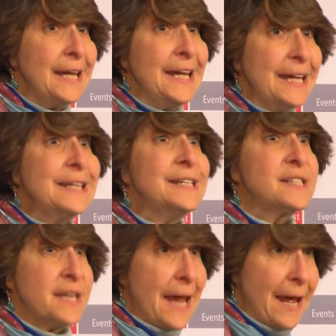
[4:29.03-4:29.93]
It
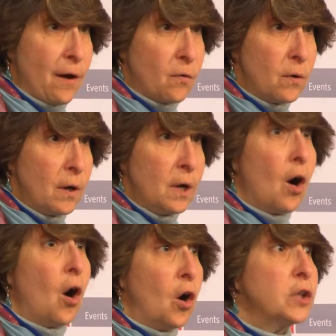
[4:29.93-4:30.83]
is now
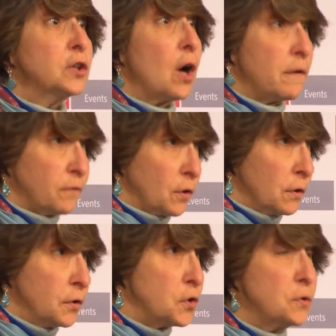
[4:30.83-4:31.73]

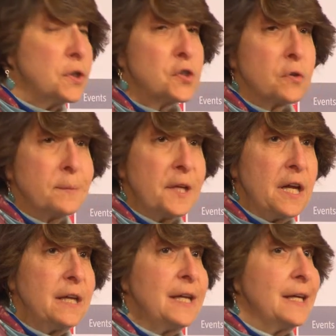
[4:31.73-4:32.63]
unlawful to
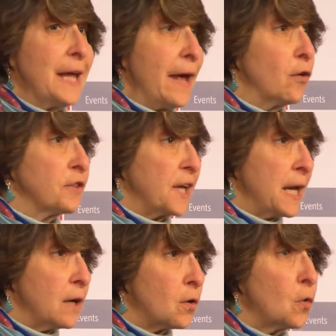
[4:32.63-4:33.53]
discriminate in health
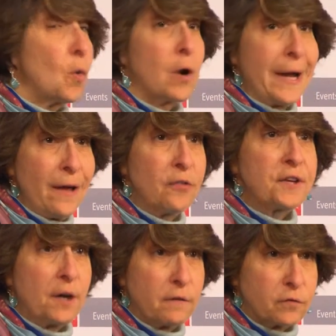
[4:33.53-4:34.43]
care or
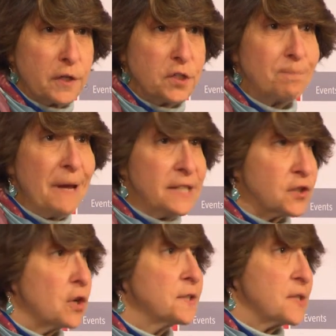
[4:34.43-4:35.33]
health coverage
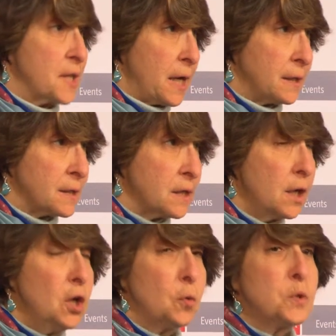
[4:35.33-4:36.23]
based on sex,
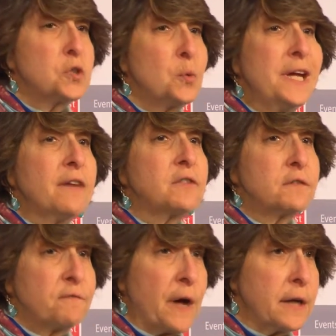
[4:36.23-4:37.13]
which we have
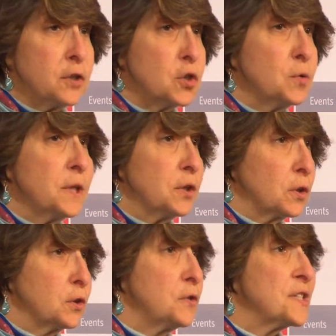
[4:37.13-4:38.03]
defined to
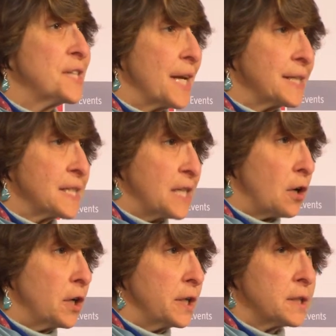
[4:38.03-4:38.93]
include sex
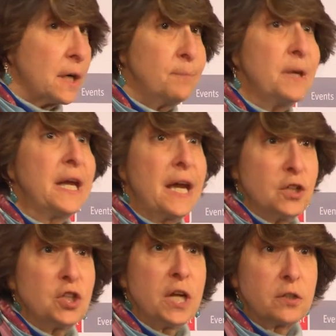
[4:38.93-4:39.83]
stereotyping
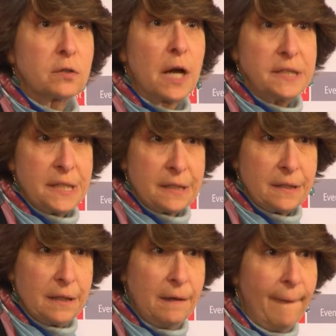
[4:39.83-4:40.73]
and gender
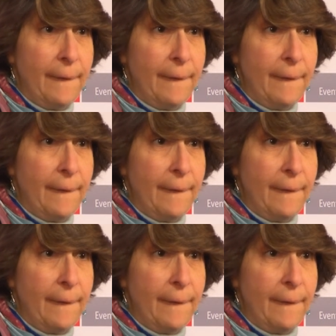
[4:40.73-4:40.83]
identity.